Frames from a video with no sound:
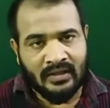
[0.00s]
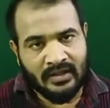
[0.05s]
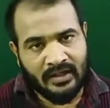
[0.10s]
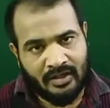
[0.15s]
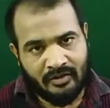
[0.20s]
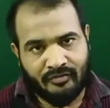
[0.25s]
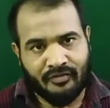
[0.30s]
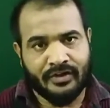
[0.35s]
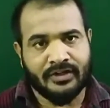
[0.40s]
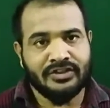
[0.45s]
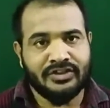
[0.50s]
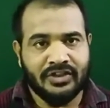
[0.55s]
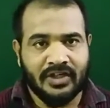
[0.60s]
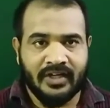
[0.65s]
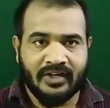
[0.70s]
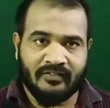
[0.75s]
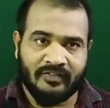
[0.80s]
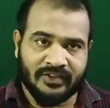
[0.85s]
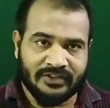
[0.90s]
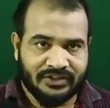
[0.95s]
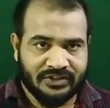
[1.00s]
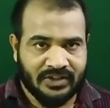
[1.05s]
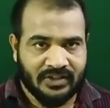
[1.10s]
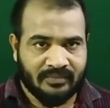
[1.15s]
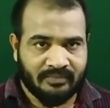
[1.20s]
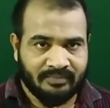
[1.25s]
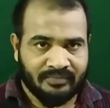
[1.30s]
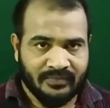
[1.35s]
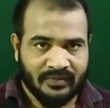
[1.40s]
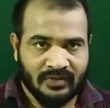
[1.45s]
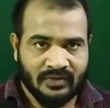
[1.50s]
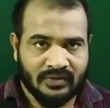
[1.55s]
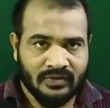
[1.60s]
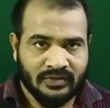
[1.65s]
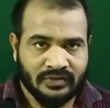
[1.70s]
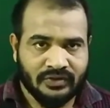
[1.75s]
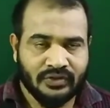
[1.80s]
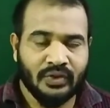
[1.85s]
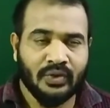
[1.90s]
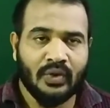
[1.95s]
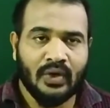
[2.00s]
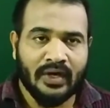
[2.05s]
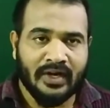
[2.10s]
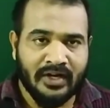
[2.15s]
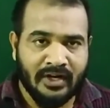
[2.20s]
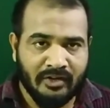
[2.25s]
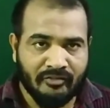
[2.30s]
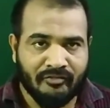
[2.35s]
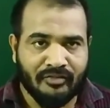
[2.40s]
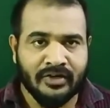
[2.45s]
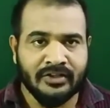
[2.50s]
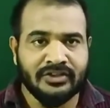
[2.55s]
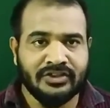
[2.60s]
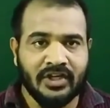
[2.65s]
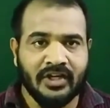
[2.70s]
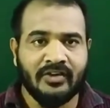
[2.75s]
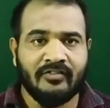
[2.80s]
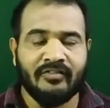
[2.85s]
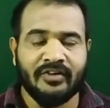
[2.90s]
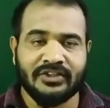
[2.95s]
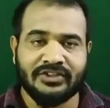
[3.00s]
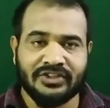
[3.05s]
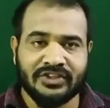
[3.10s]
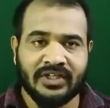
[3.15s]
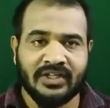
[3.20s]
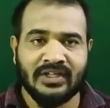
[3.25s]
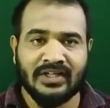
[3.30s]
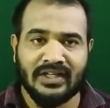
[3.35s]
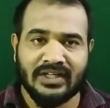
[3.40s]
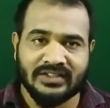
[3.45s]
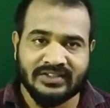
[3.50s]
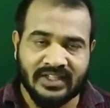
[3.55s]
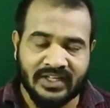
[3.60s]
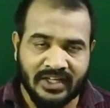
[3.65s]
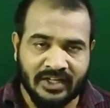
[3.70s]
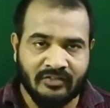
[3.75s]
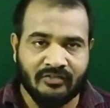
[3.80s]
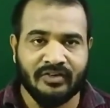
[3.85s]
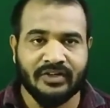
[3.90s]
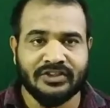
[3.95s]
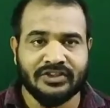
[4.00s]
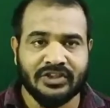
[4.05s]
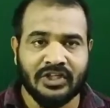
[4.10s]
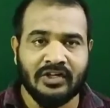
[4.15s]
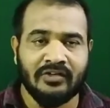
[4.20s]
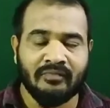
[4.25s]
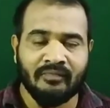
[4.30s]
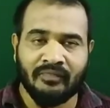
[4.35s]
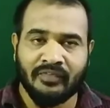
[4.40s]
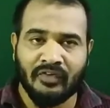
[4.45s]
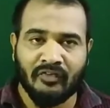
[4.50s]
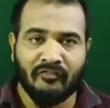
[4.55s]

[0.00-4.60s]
differential equation. So a differential equation is an equation